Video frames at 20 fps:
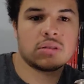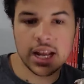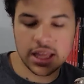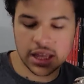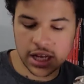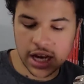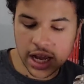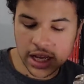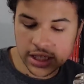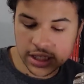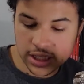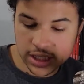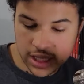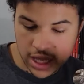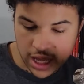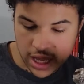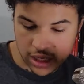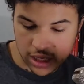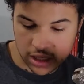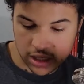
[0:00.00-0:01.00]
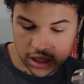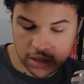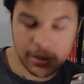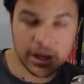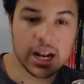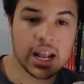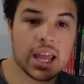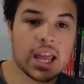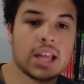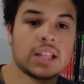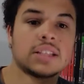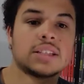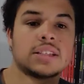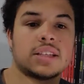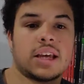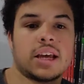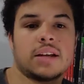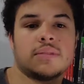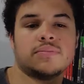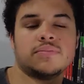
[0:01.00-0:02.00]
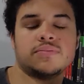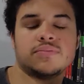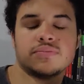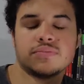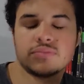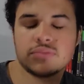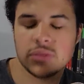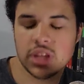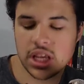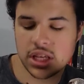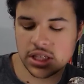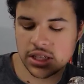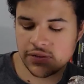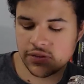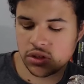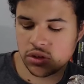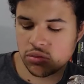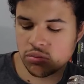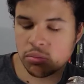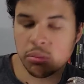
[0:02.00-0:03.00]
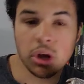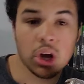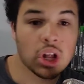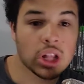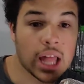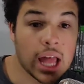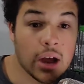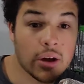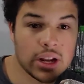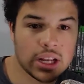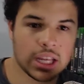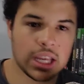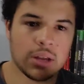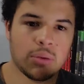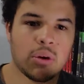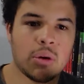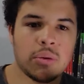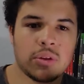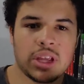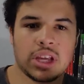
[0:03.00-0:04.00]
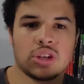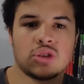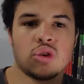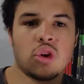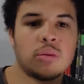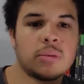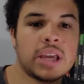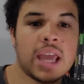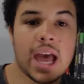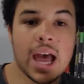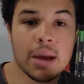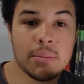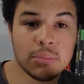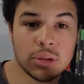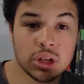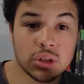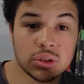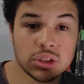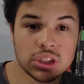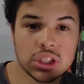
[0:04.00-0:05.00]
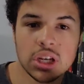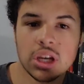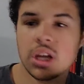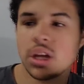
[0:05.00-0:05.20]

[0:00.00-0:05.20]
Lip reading: And the nice thing about a headset is if you ball out and get one with Dolby Atmos,